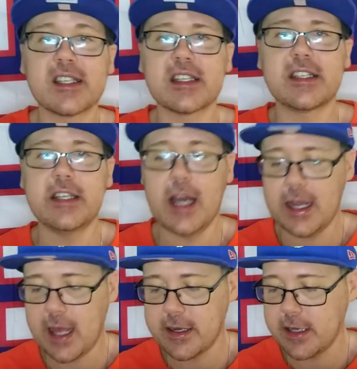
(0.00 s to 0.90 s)

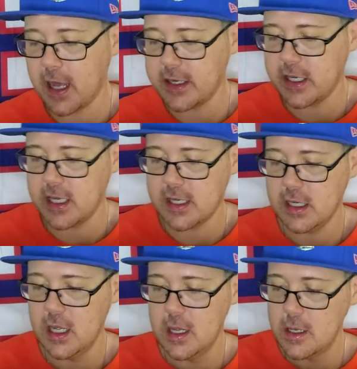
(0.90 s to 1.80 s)
69 out of 99.
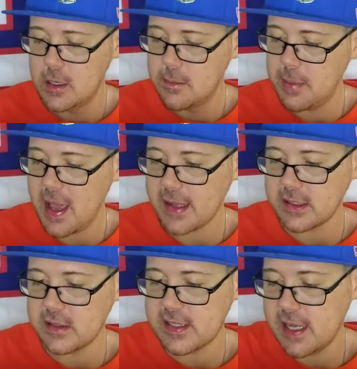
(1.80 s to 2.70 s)
Bagged
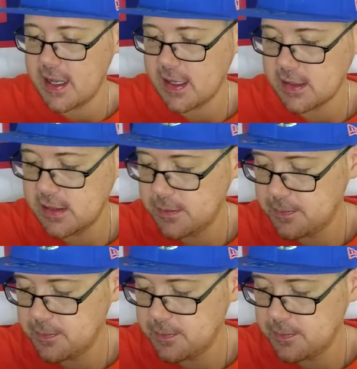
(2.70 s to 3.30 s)
and tagged.